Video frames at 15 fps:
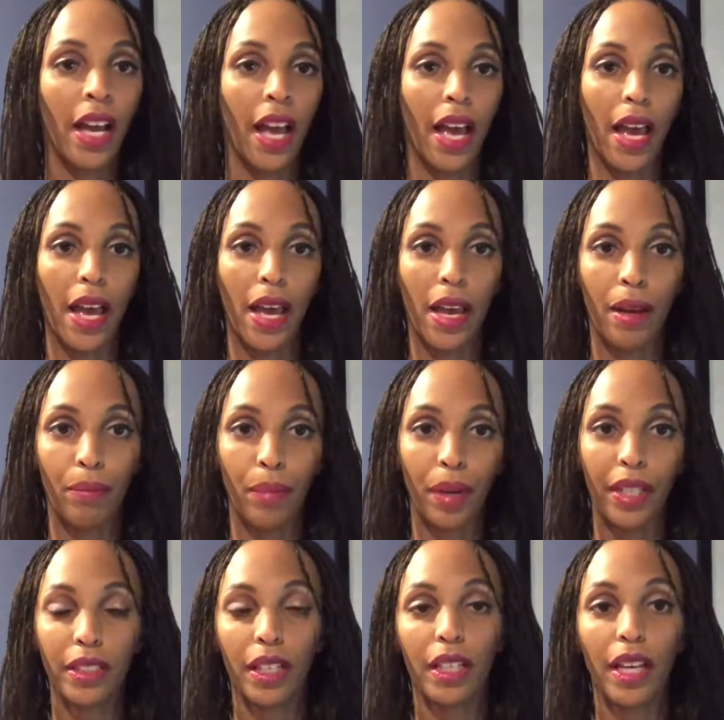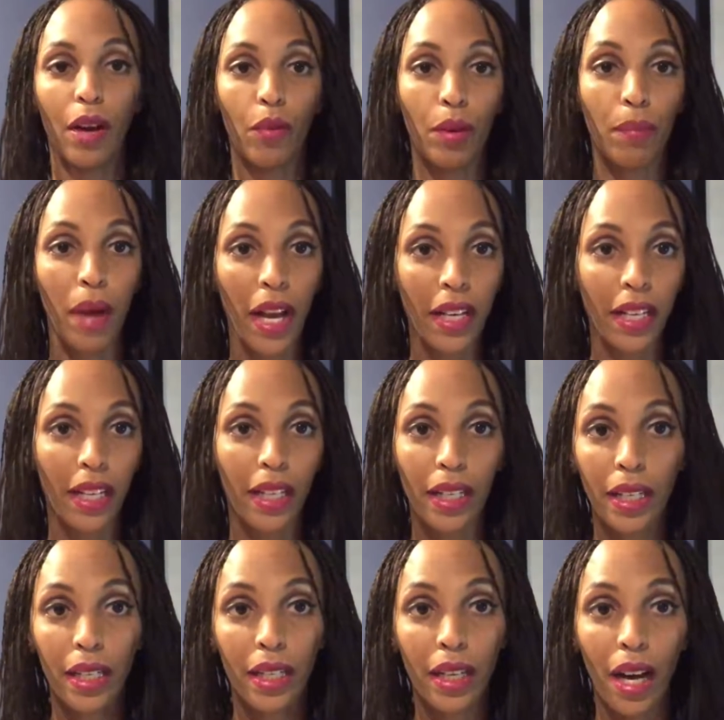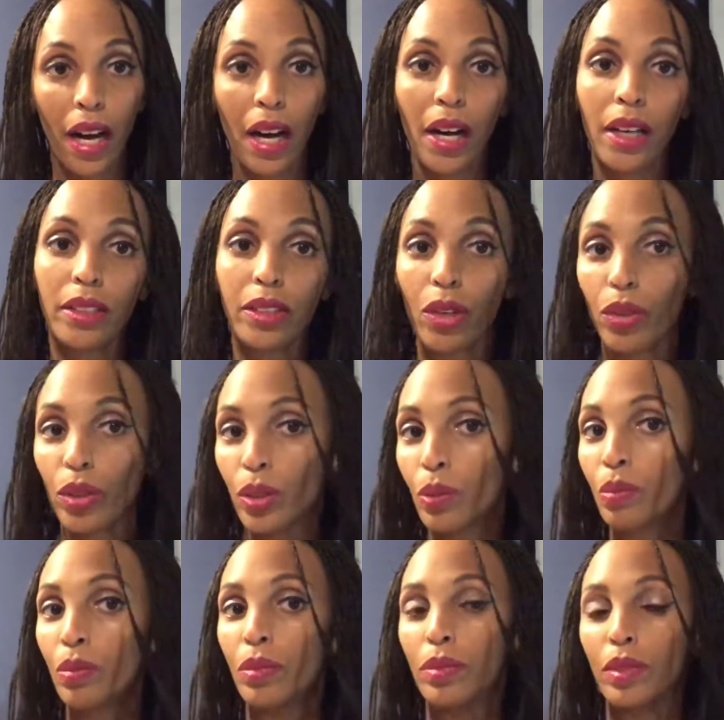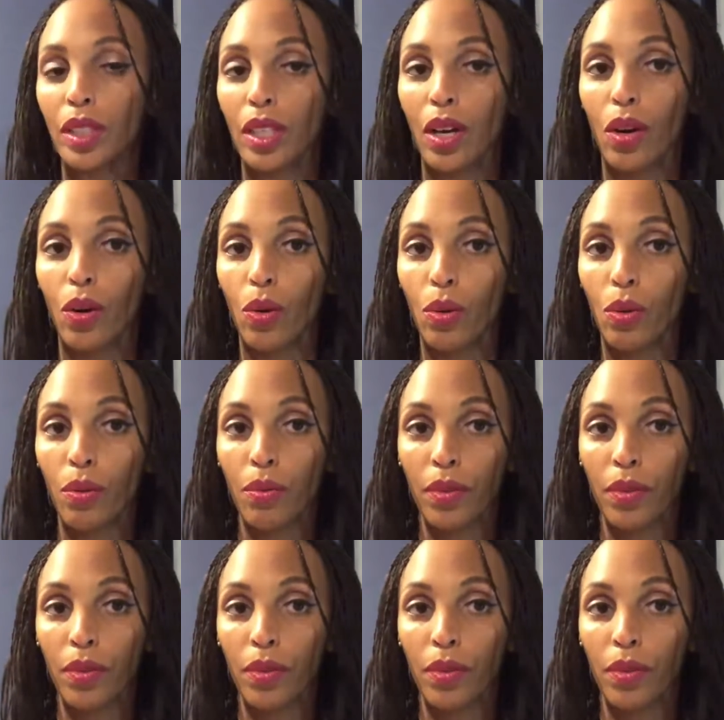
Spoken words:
and basically I went back in, I told him, you know,